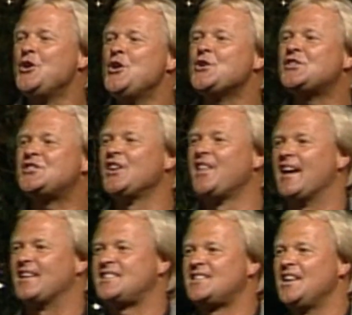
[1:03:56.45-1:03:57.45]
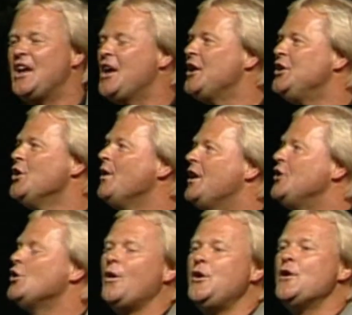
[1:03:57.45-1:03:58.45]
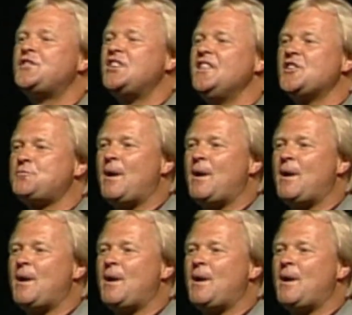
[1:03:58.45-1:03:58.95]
used to this. You've seen this